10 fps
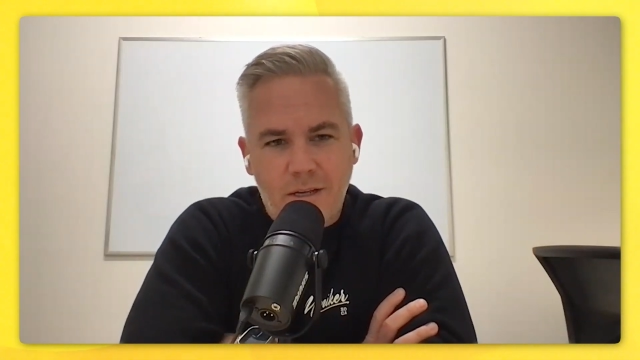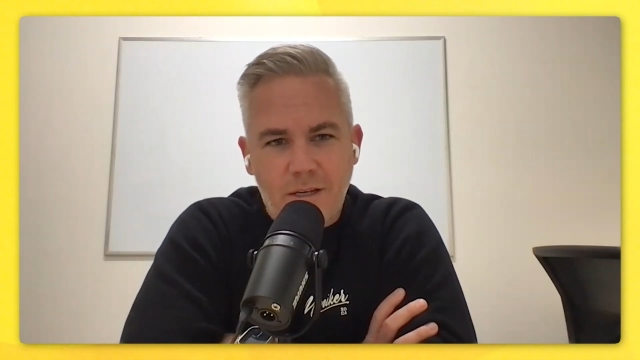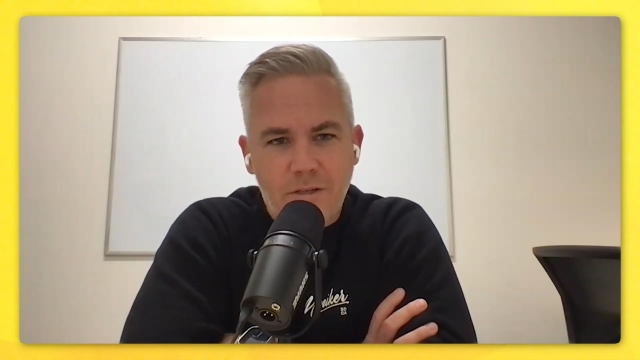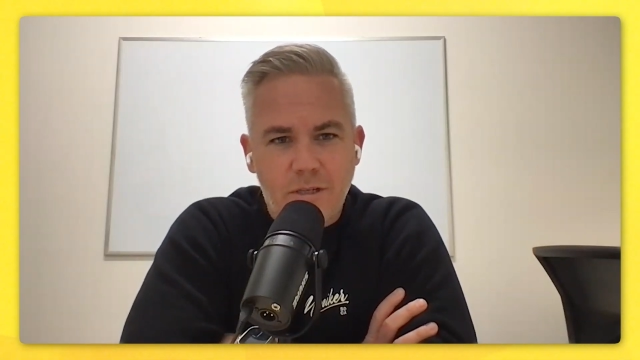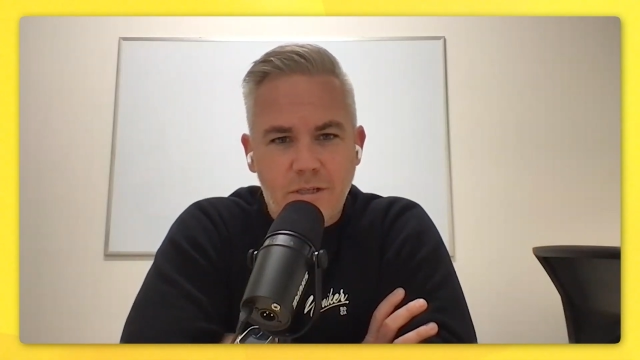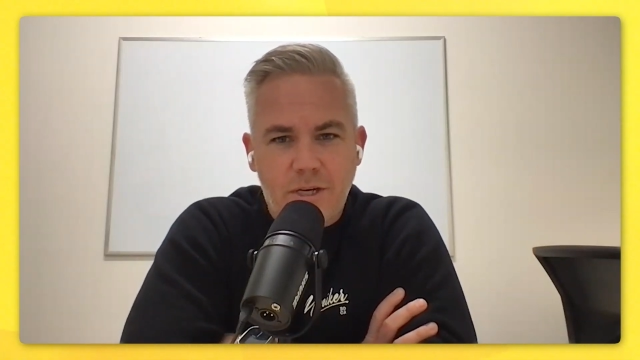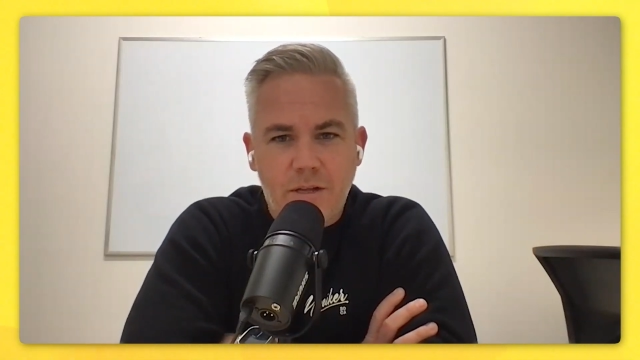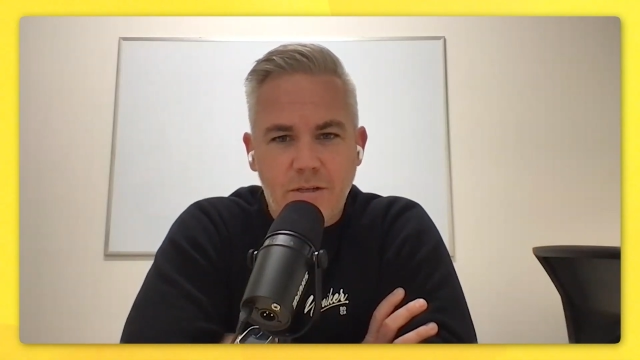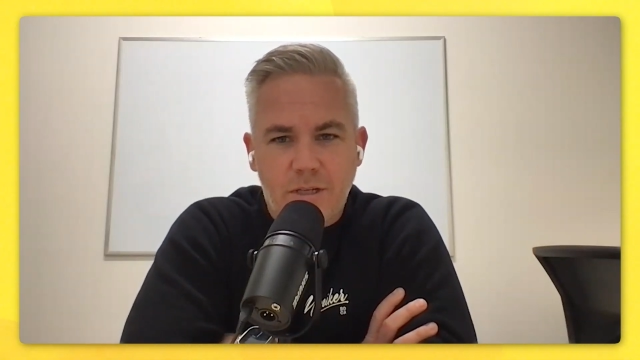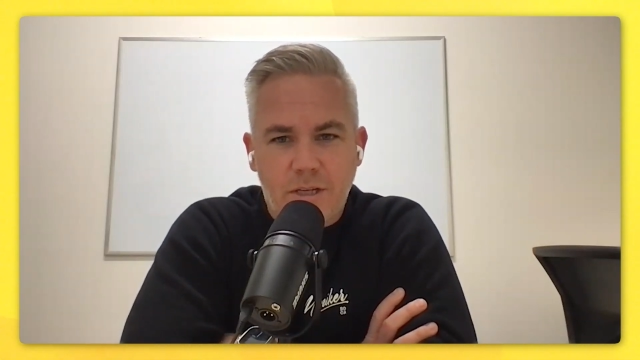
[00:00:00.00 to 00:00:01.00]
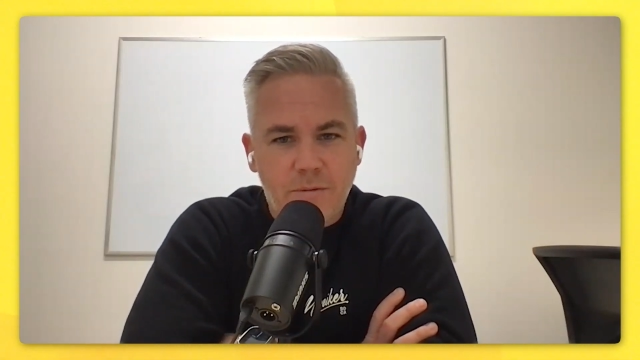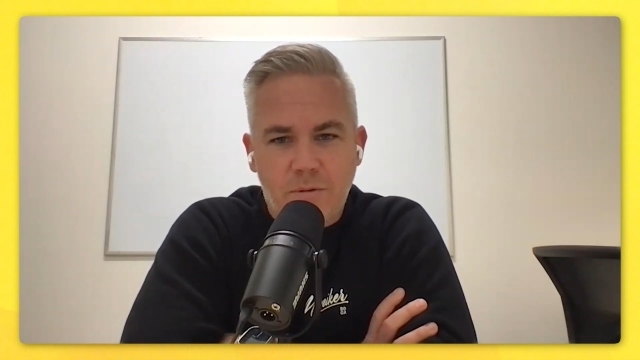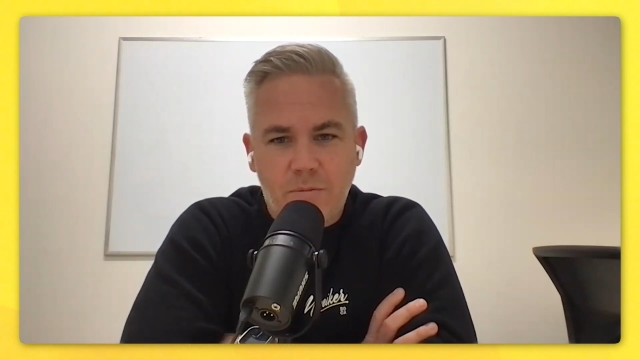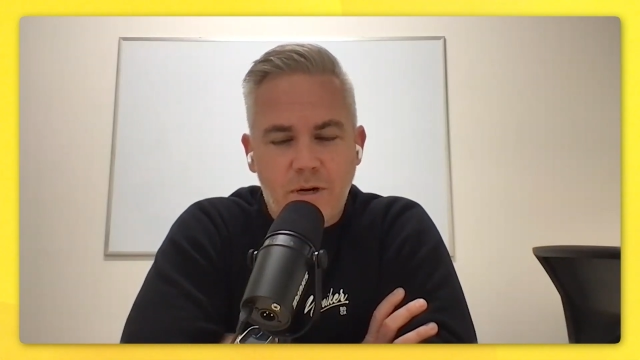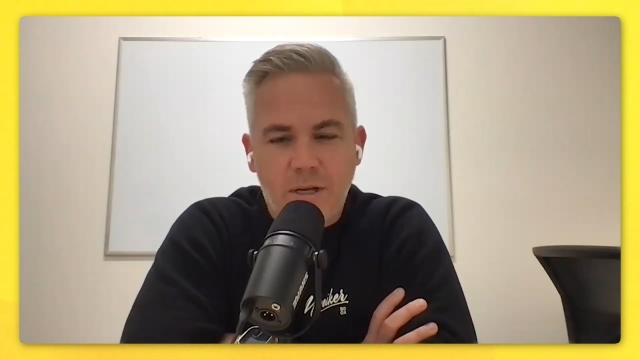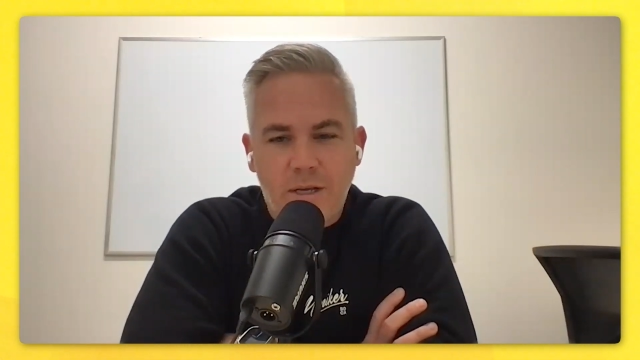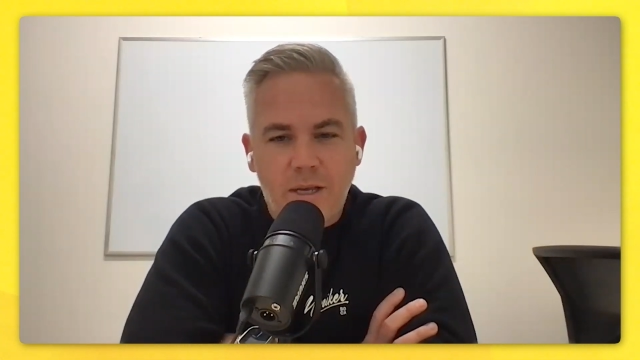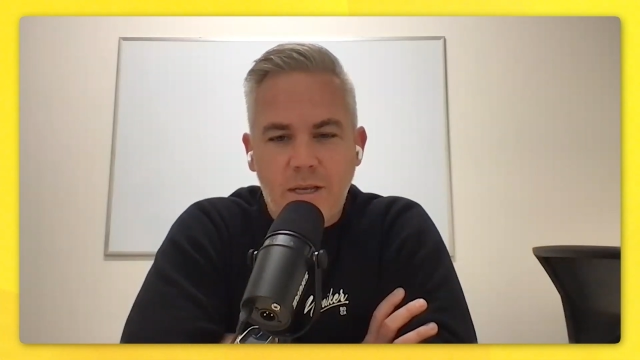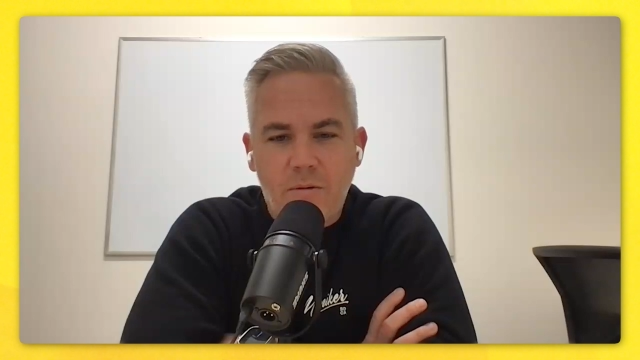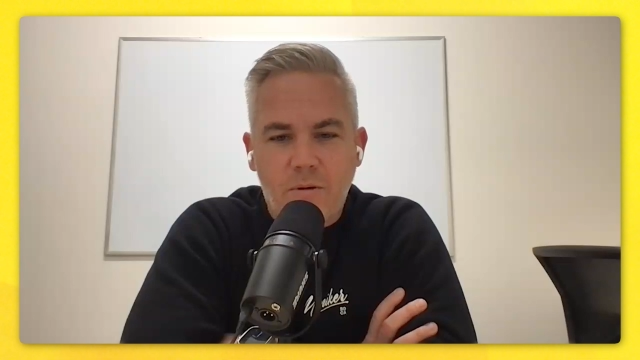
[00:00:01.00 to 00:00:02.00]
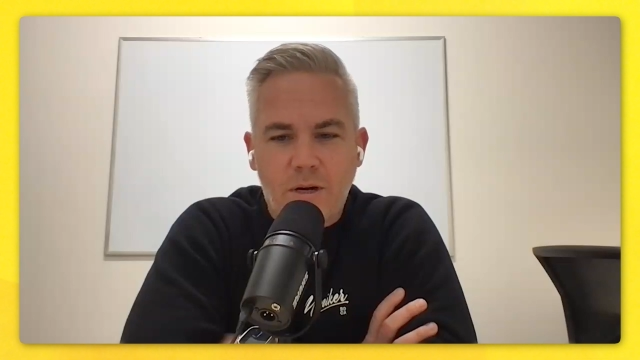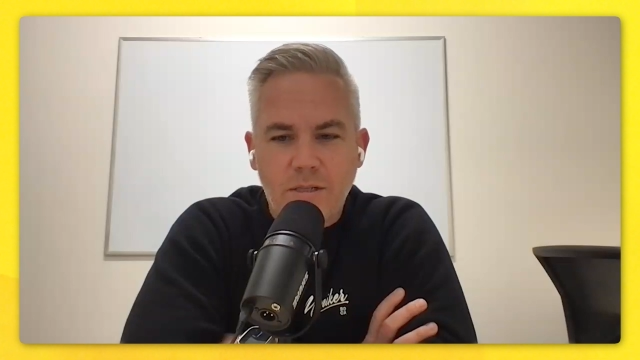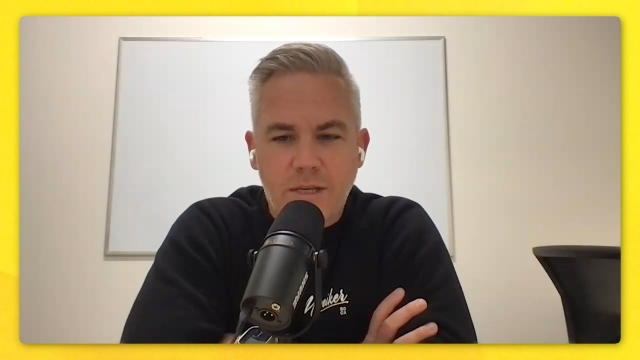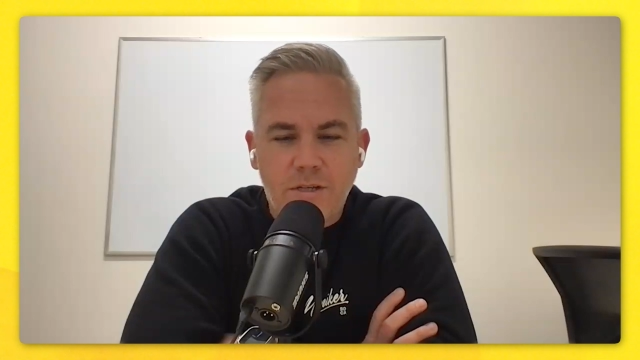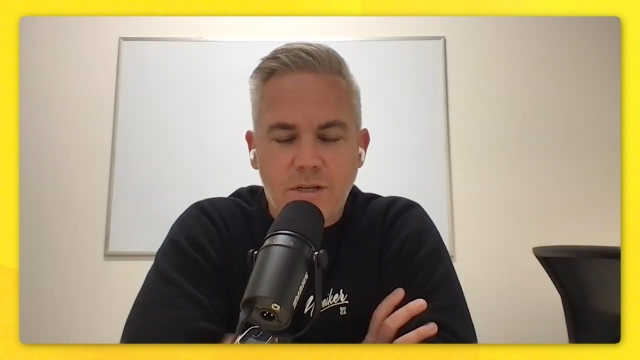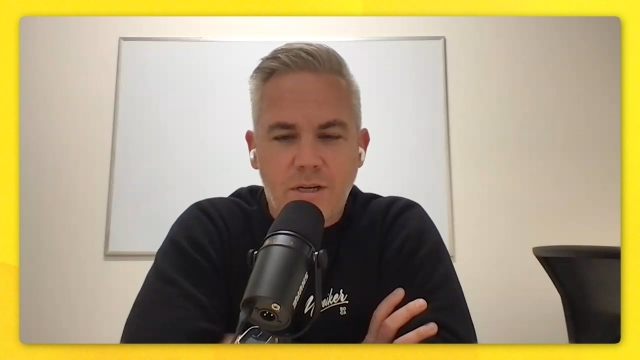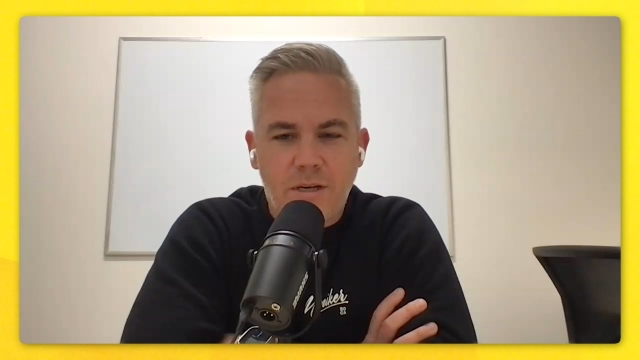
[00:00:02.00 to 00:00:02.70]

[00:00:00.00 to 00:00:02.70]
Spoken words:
interesting challenge that comes with running any organization.